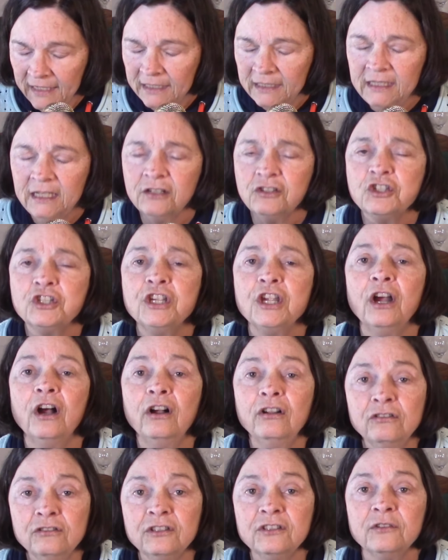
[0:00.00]
yet she
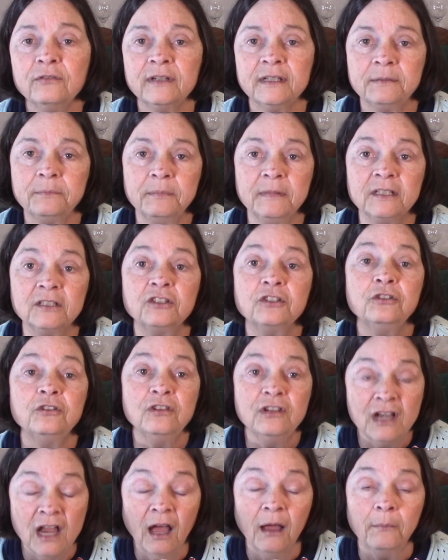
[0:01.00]
also admits to
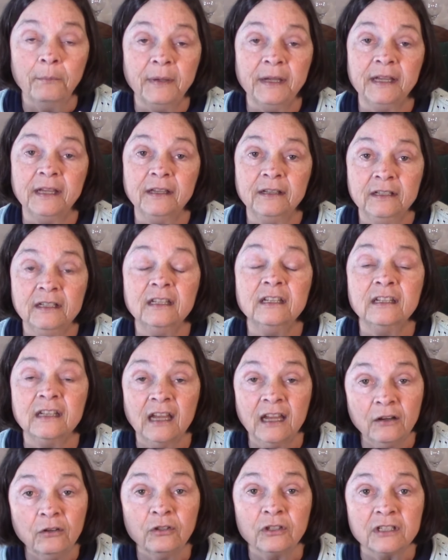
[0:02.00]
not being an
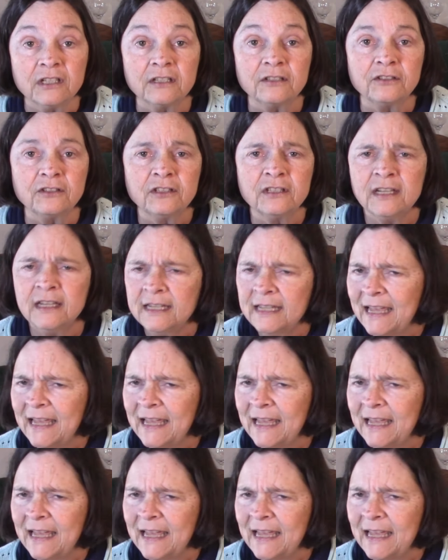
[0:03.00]
inerrantist.